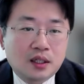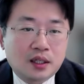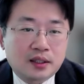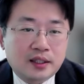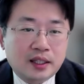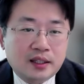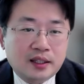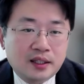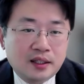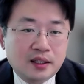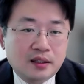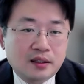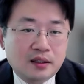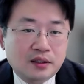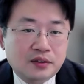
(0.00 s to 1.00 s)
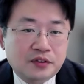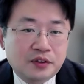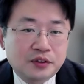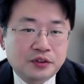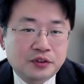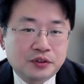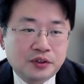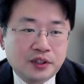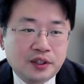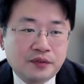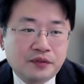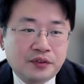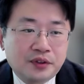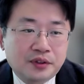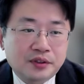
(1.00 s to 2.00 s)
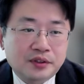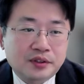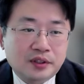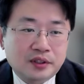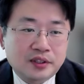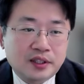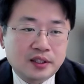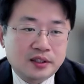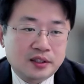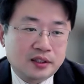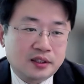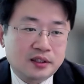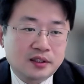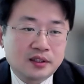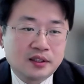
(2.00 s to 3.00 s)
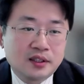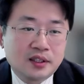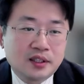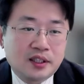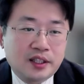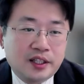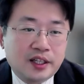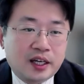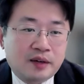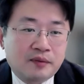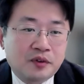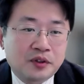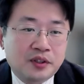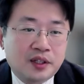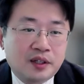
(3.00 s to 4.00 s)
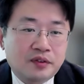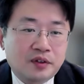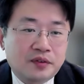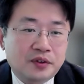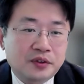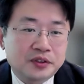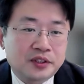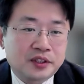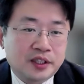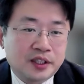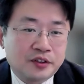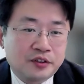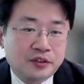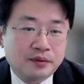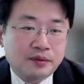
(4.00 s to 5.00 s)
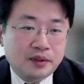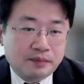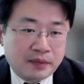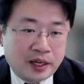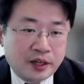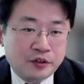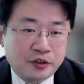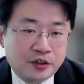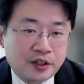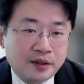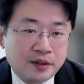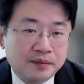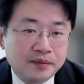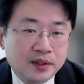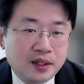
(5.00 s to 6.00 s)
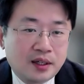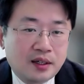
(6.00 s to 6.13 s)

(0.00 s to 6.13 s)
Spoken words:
that can respond to e-fuels such as e-ammonia proposed by Europe